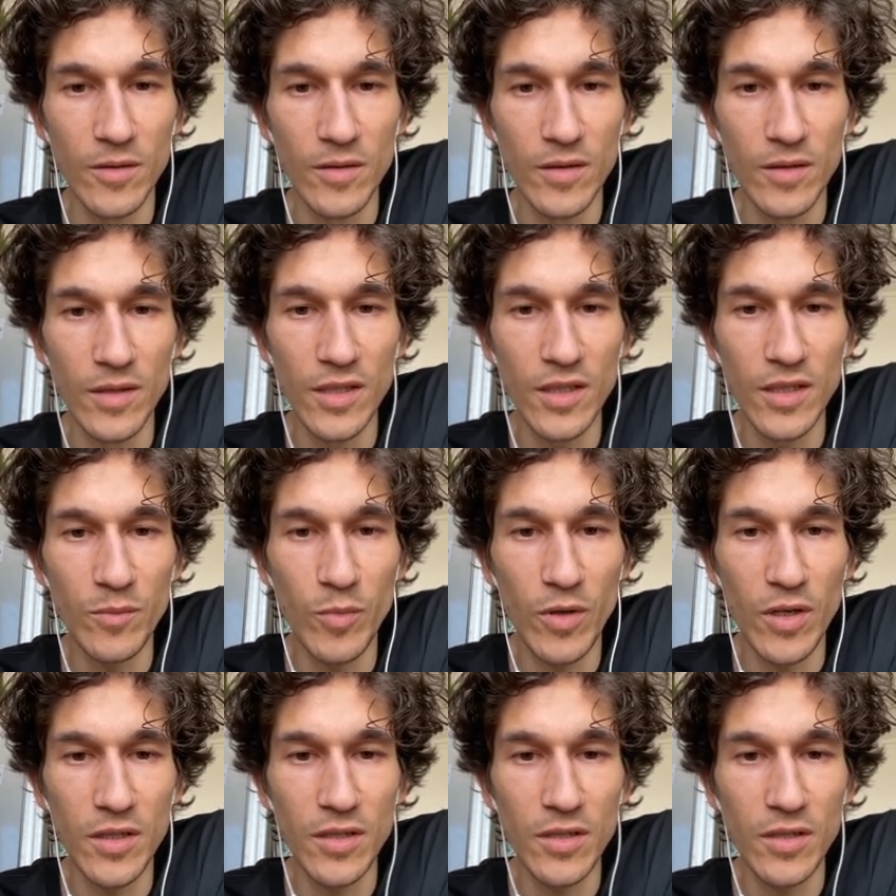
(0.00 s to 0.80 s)
this
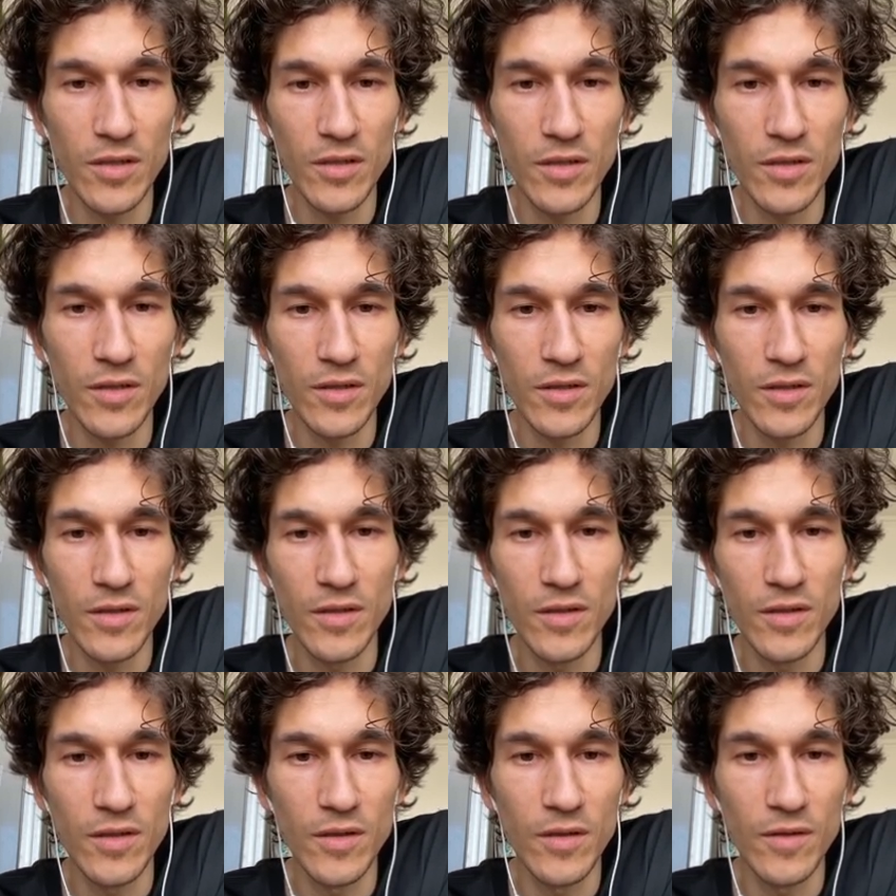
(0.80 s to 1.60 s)
spot
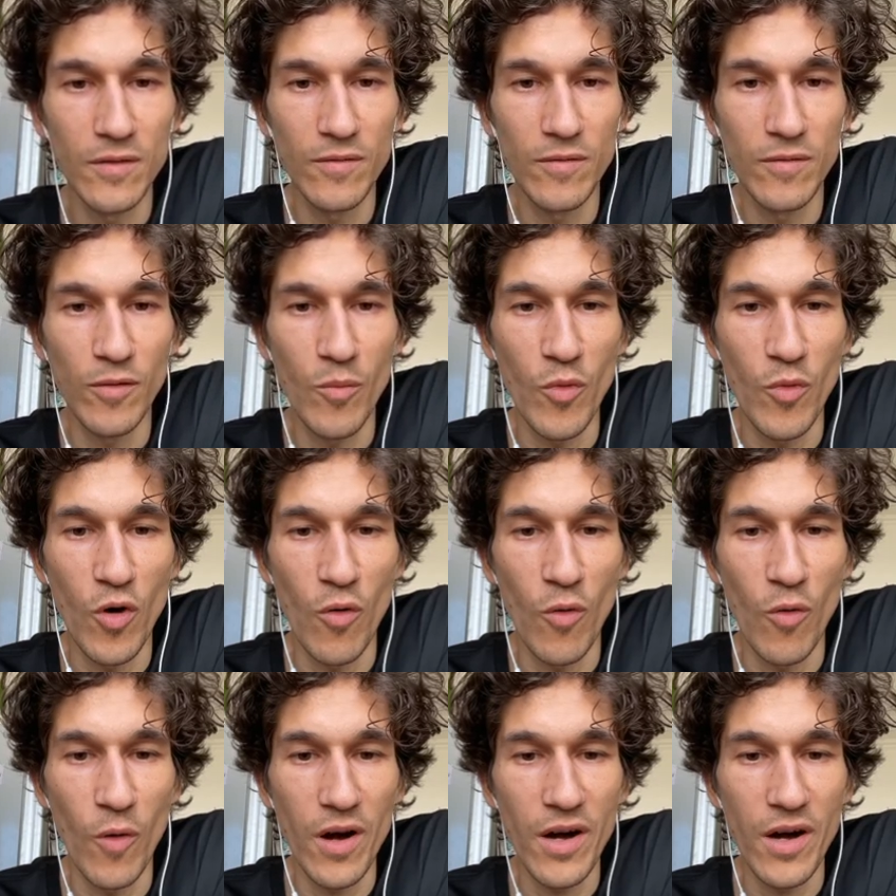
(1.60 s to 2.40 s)
for more
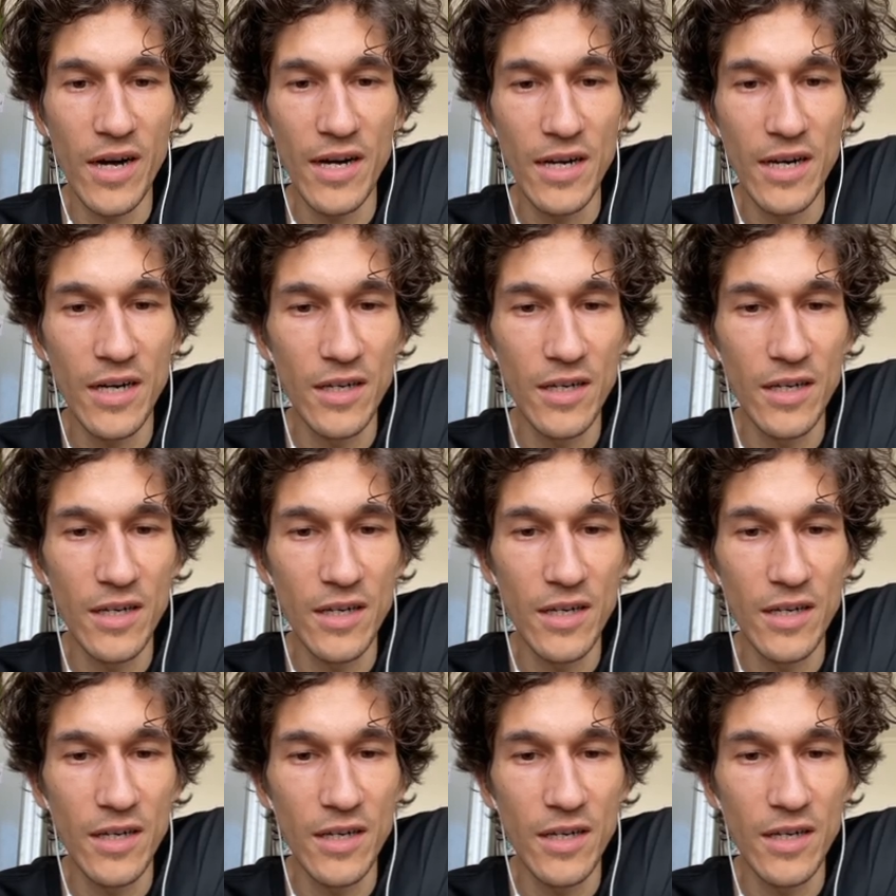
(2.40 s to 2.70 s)
ore